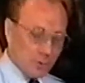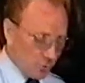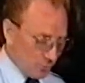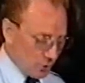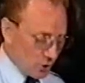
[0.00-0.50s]

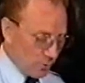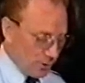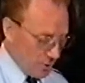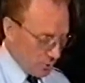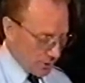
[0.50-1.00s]
You've just
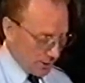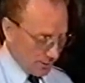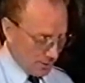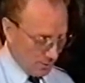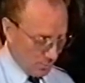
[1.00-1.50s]
been
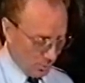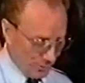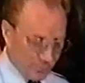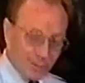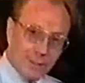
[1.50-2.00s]
using one
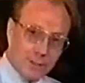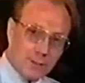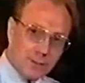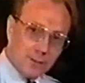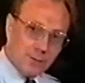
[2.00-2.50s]
of
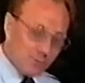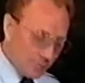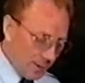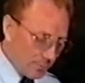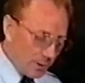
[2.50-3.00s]
these, the
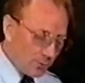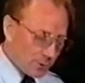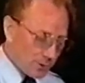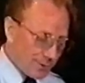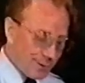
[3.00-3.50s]
fan
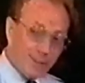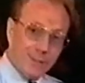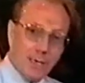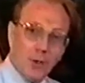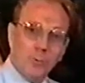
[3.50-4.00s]
belt,
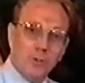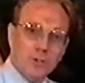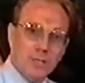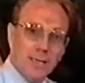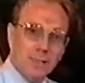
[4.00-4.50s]
to help you
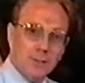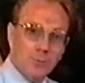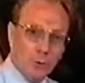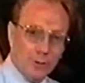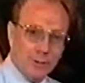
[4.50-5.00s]
set the
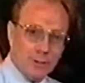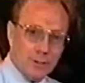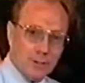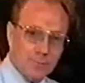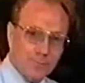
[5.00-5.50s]

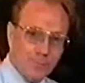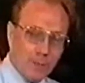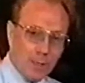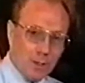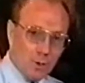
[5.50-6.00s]
points.
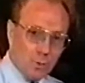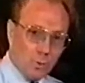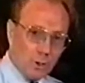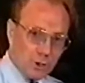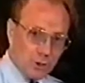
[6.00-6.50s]

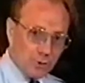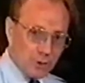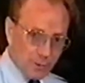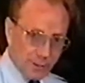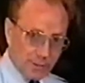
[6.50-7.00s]
Whilst you're
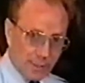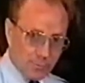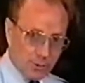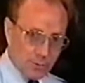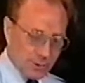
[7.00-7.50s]
doing
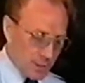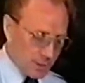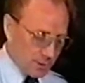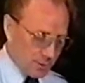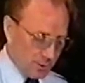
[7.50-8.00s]
that
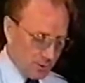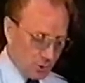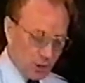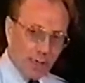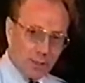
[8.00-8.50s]
process,
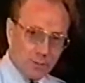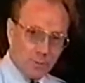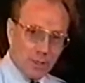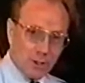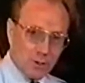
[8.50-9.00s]
Check to
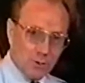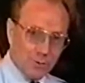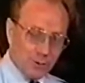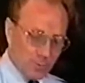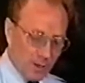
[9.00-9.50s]
make sure
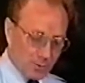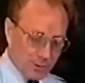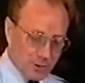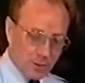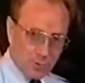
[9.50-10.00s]
that the belt
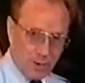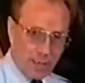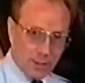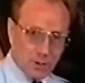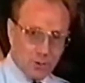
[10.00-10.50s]
isn't
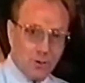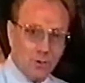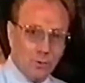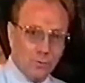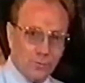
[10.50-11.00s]
cracked
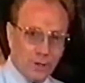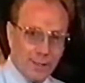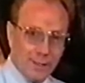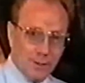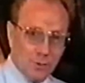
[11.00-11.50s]
or
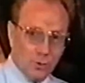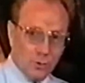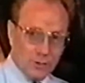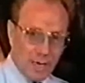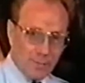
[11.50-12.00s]
fraying
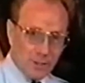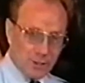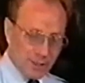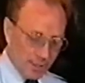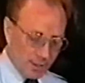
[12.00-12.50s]
or damaged
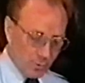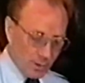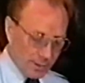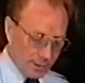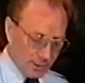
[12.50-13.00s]
in any
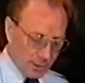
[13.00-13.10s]
way